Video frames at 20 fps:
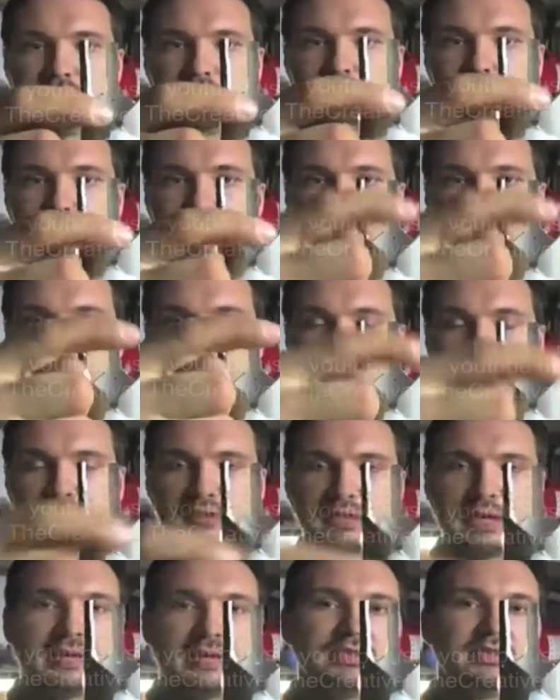make them look
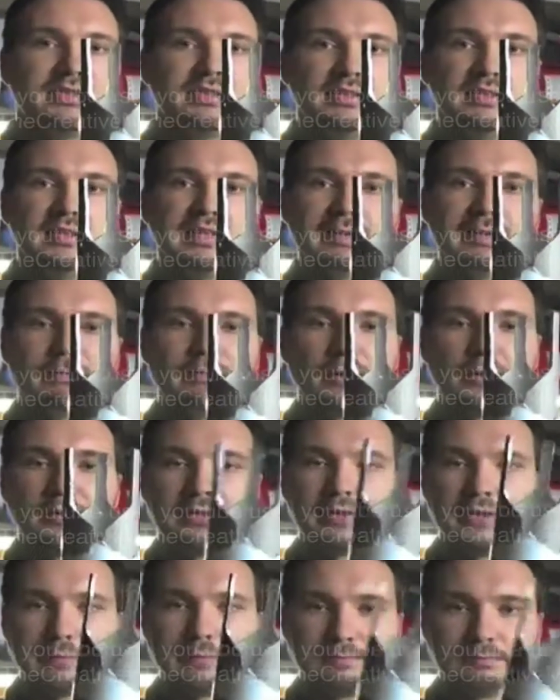nice, deburr
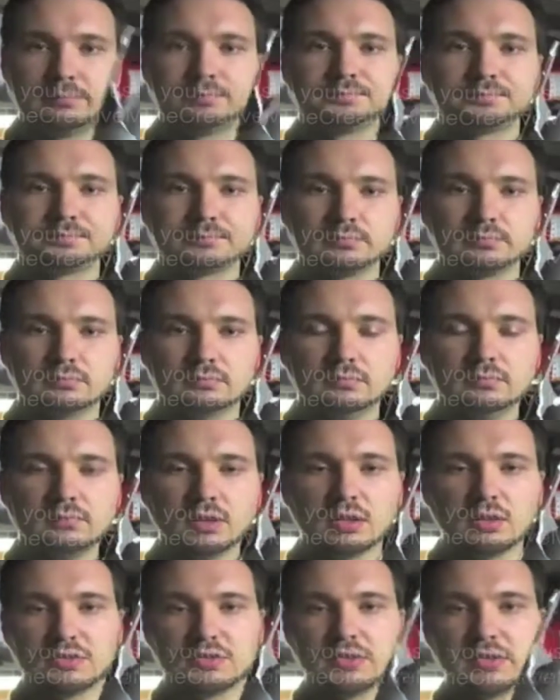them,
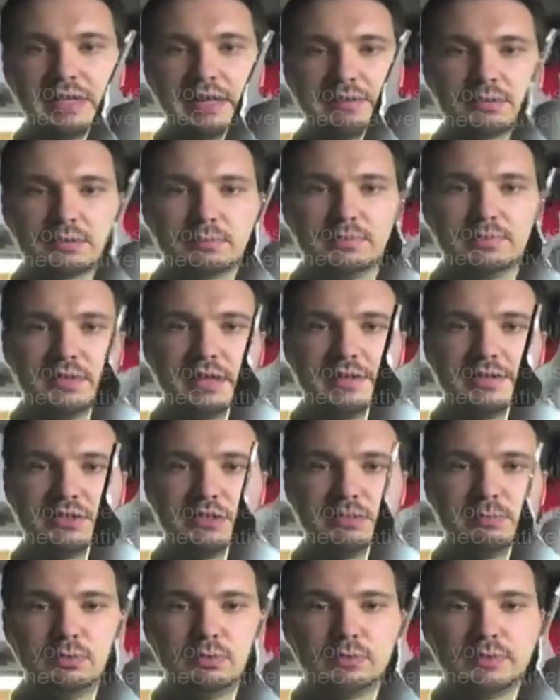so you have some nice
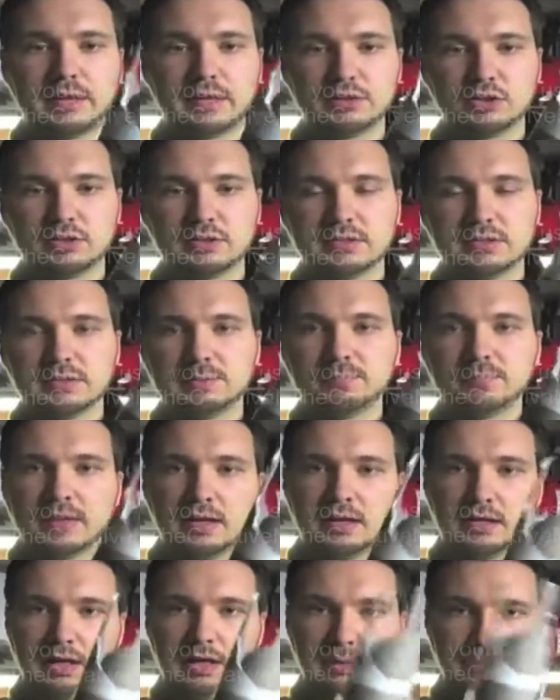smooth edges.
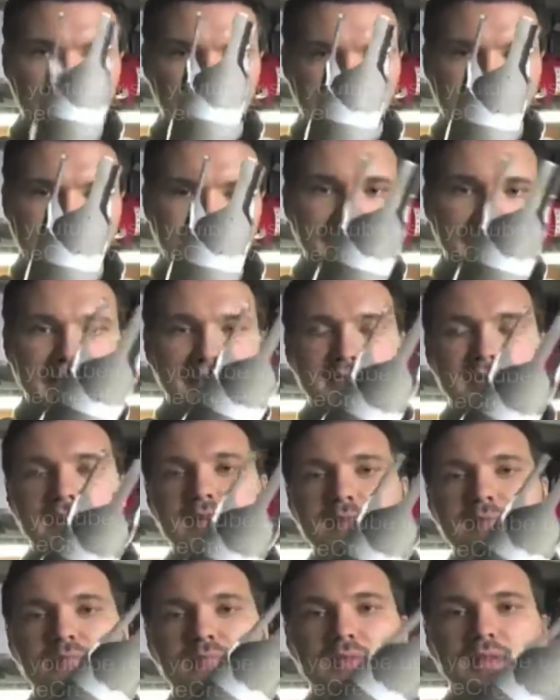And when you have that
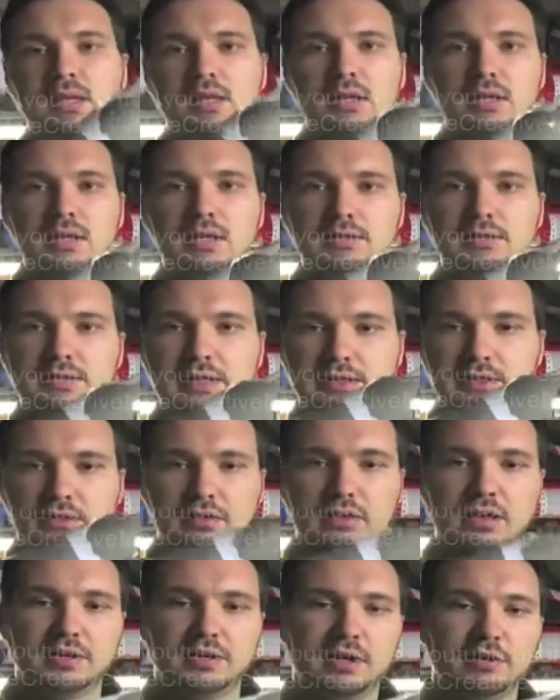done, take your
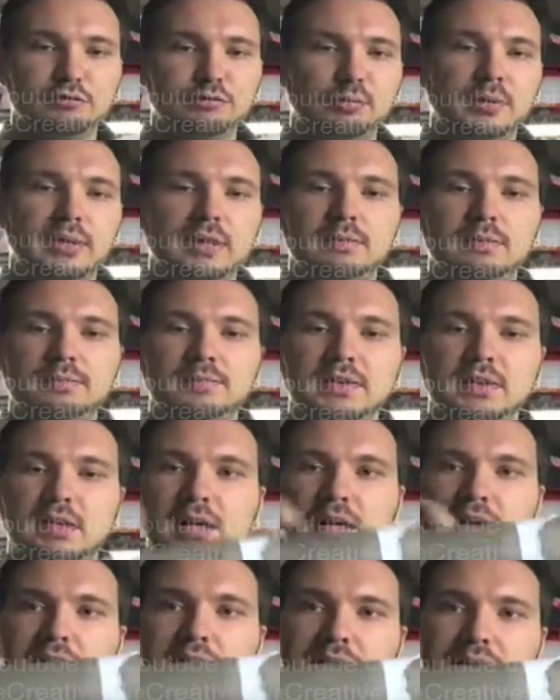cutoff wheel,
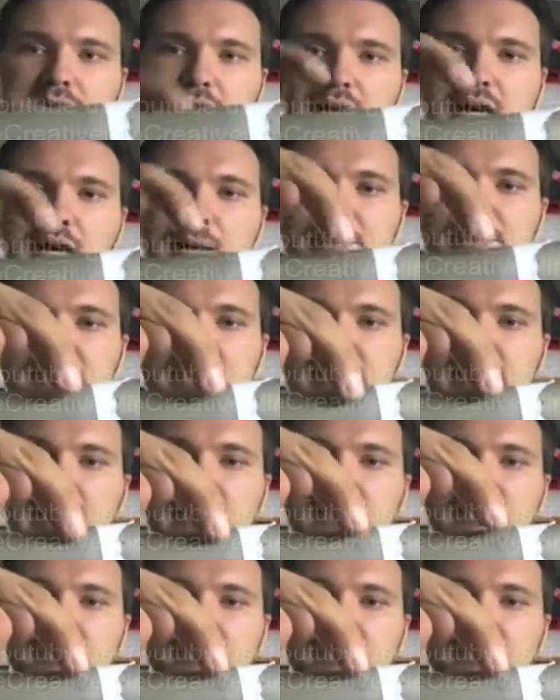cut on the opposite end of the